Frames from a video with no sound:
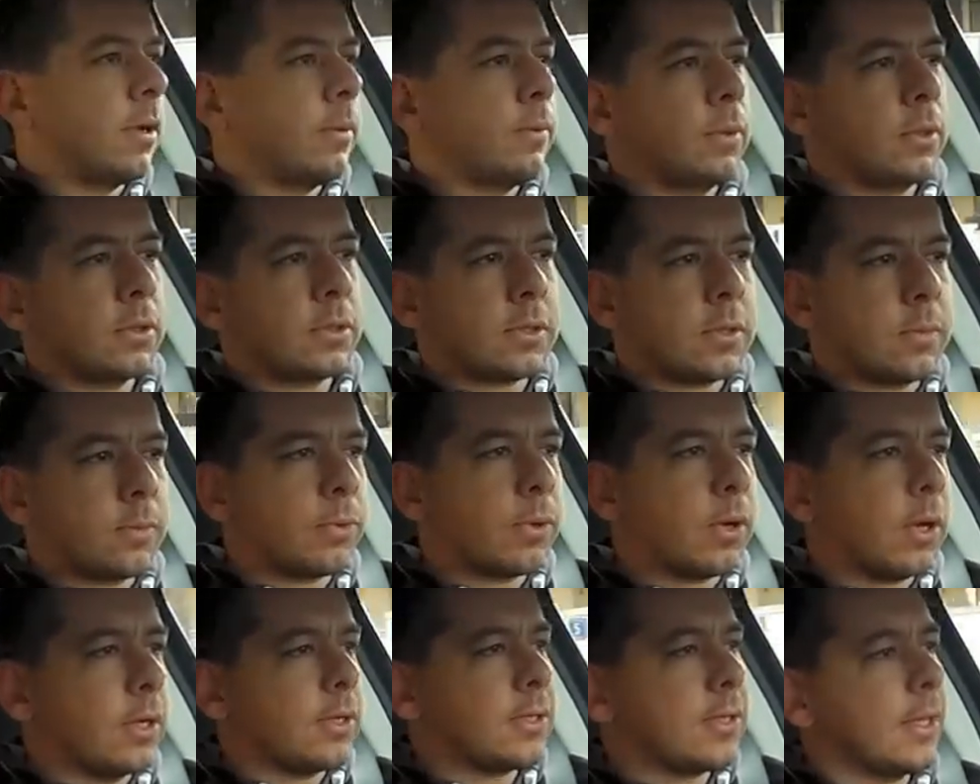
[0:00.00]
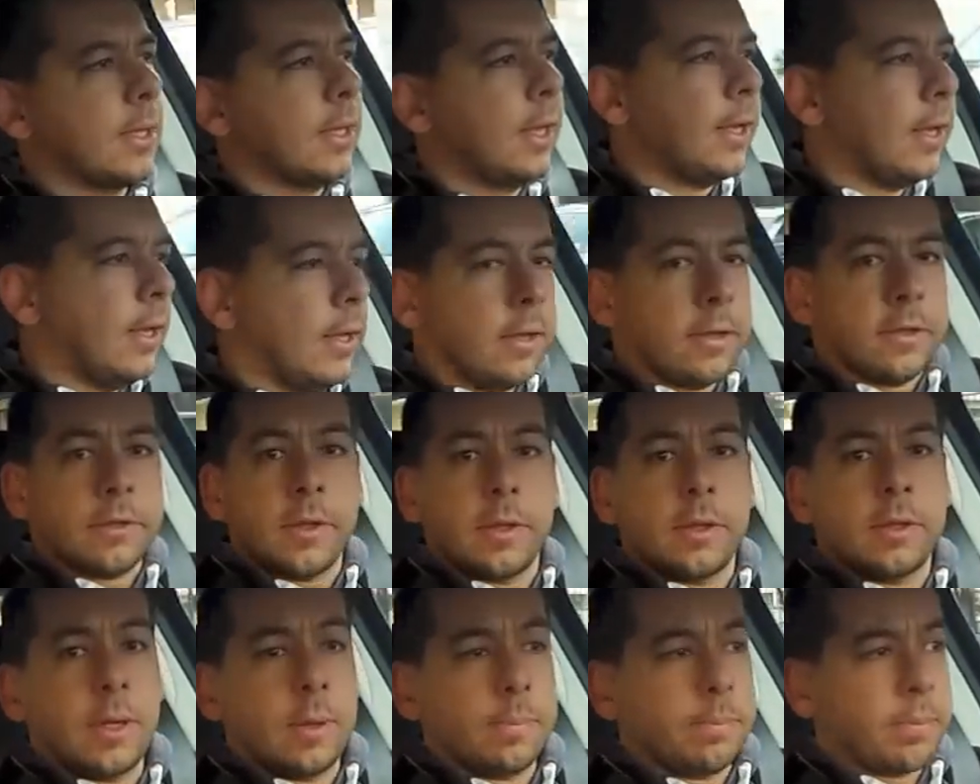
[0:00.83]
so I'm not surprised
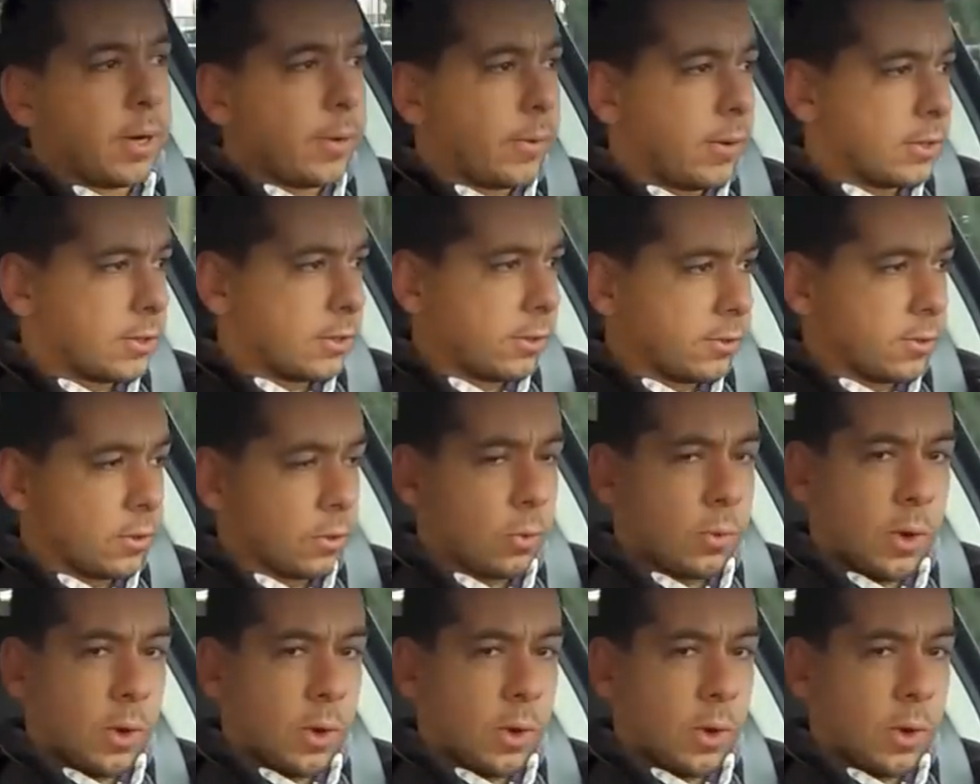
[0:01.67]
that the Ampera is also